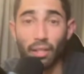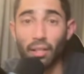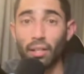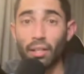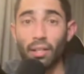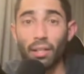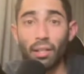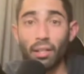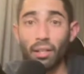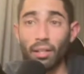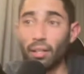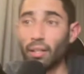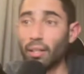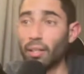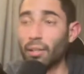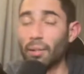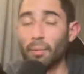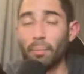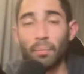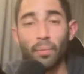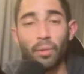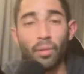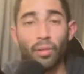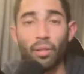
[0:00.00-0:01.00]

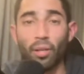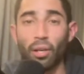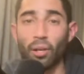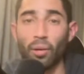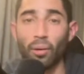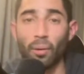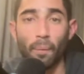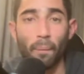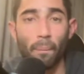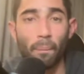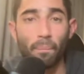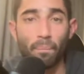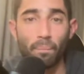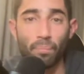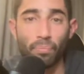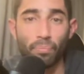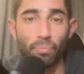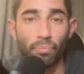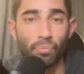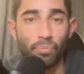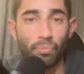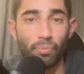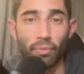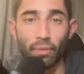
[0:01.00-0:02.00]
and
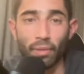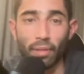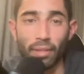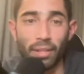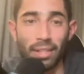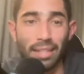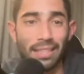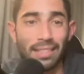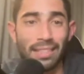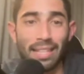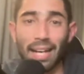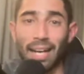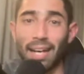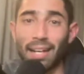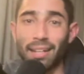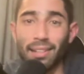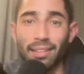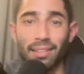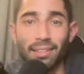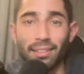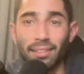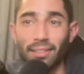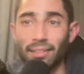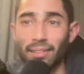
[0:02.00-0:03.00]
he's got
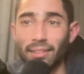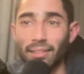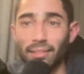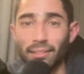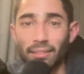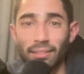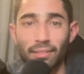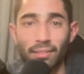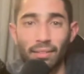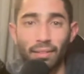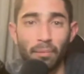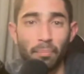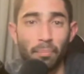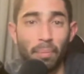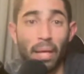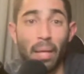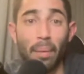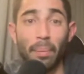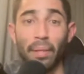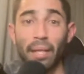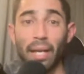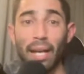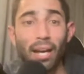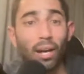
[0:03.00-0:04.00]
a
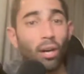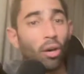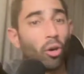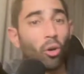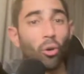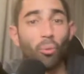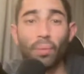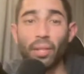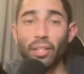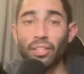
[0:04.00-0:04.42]
baby at home that